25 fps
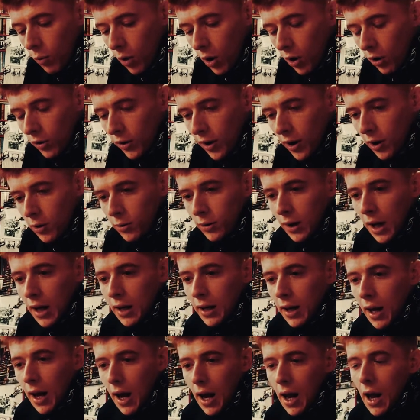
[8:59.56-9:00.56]
although,
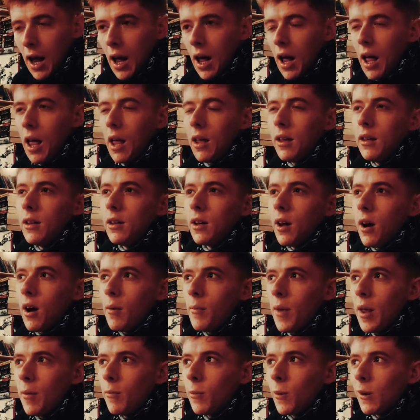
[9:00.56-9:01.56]
like, you know,
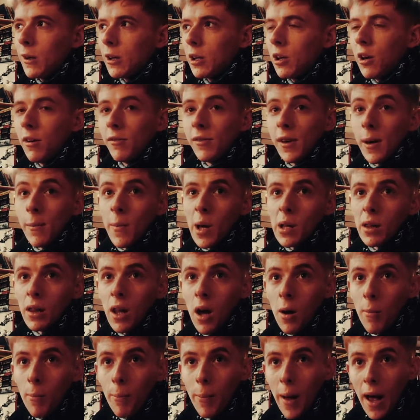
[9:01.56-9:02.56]
I'm in my recovery, I'm a
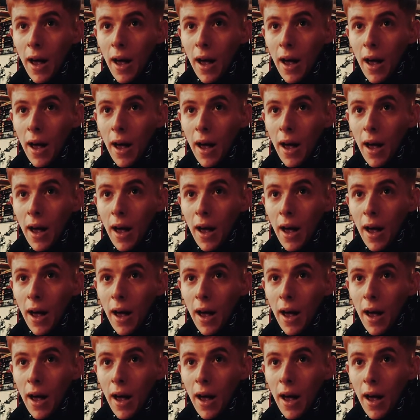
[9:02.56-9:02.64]
lot